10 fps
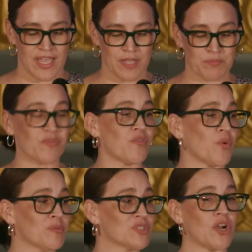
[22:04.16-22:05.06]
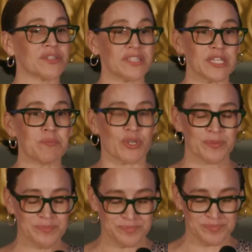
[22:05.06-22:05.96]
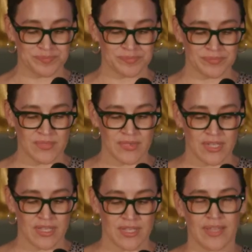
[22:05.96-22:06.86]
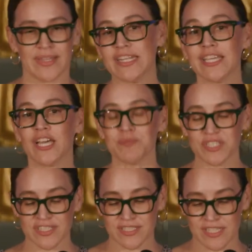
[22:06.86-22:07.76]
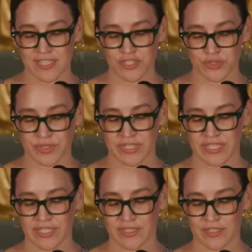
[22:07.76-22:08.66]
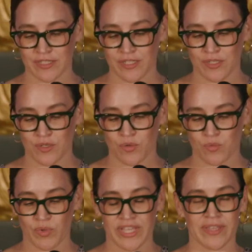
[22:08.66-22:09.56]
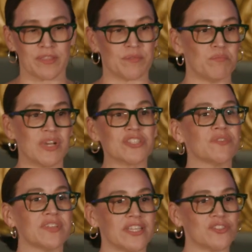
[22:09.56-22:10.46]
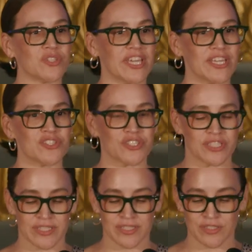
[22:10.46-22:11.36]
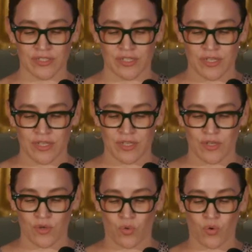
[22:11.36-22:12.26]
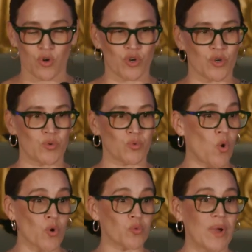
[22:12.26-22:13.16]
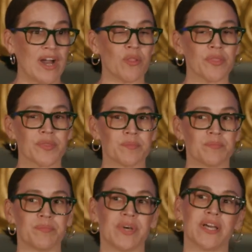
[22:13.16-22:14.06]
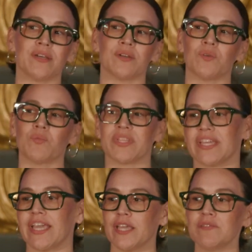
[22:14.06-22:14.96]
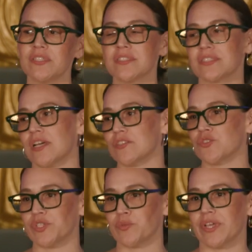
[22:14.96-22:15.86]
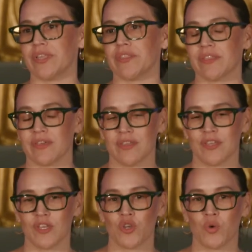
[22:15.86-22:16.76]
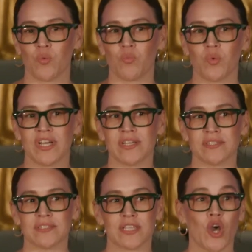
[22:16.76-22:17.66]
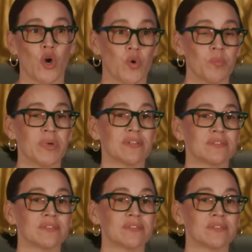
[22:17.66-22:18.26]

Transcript: and performed hard labor. And they didn't come to this country with much of an education or wealth, but what they came to this country with was hope